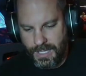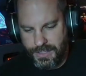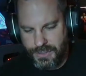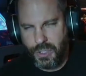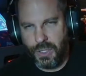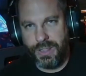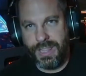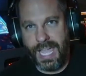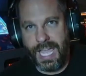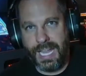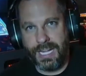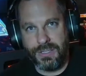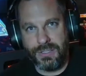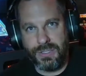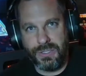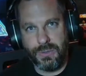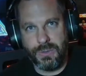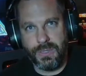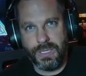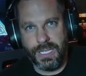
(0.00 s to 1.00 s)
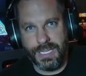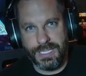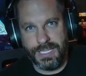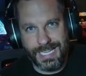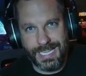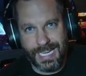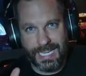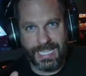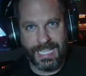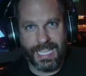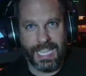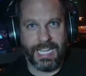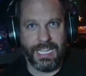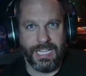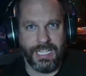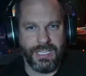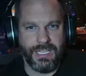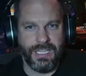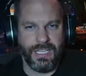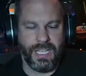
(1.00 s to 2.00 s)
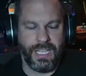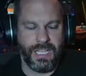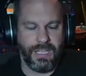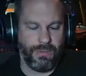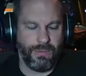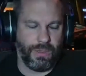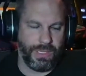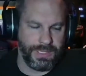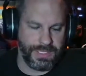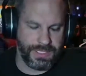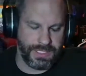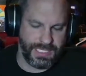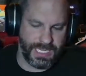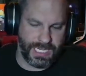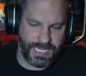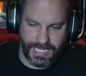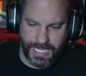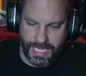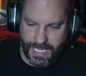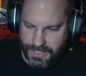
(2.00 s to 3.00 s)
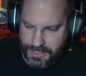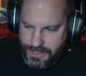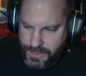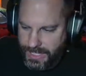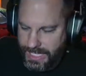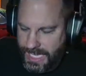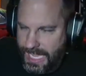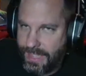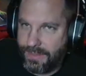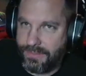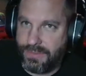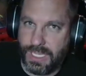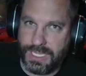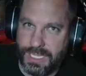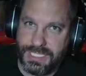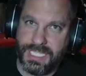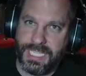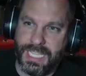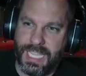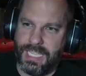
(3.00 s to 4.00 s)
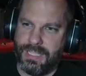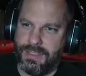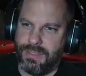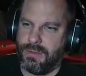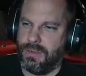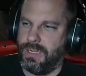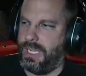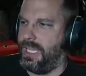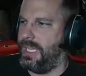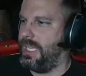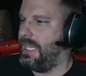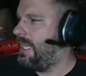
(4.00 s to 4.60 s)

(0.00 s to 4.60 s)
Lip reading: turn that into a dedicated, as dedicated as you can have, a DK3.